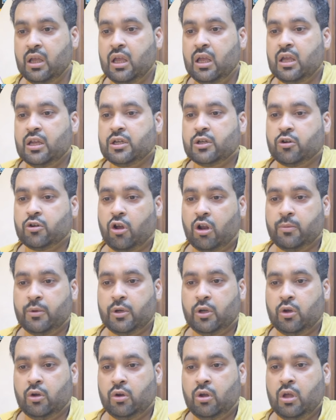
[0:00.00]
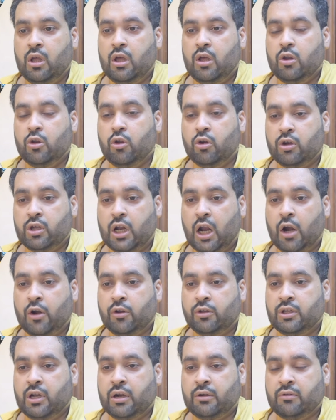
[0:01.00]
Scroll below, look around
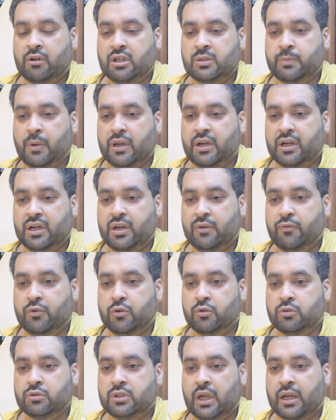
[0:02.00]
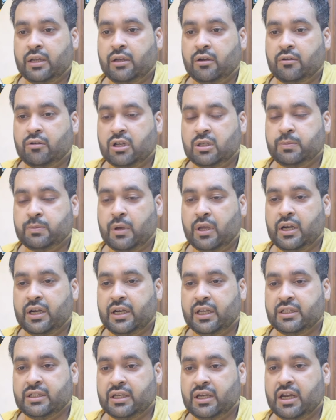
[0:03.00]
on the Trustpilot reviews, and the Trustpilot
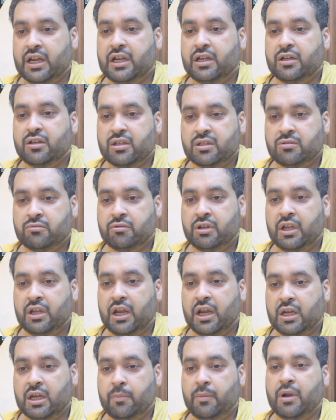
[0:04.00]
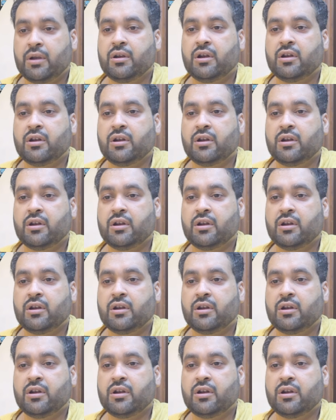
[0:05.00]
is an industry independent